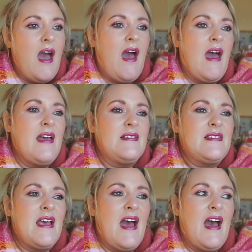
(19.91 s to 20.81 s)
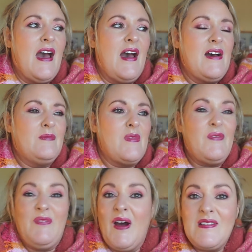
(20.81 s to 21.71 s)
and
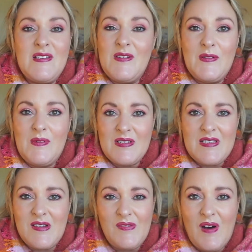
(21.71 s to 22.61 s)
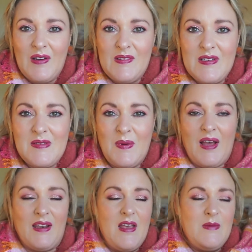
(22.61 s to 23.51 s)
finding new ones to follow as
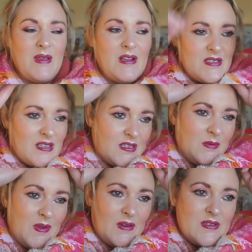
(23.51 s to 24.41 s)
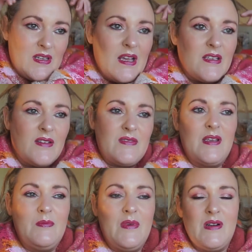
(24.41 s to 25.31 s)
well, because this community, as I've
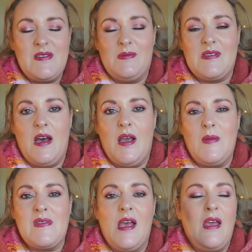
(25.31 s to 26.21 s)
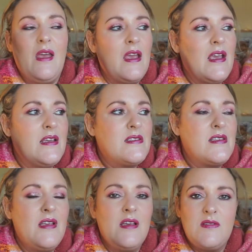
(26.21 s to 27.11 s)
said multiple times,
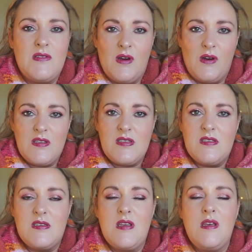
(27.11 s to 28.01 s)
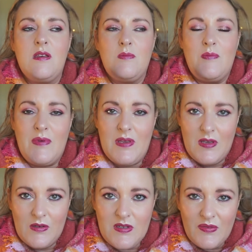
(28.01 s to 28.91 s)
is just
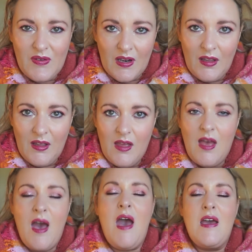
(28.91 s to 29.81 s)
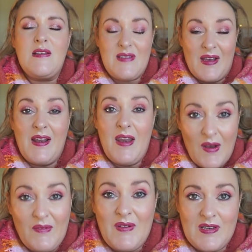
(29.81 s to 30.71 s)
beautiful and I
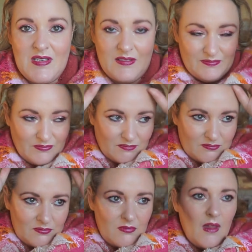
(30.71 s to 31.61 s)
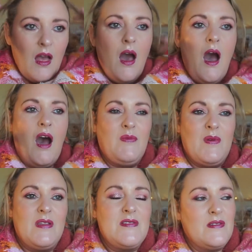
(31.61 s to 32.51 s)
love it. I've
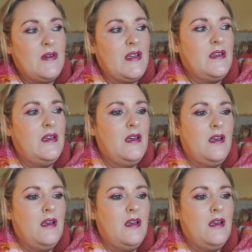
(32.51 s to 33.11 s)
been doing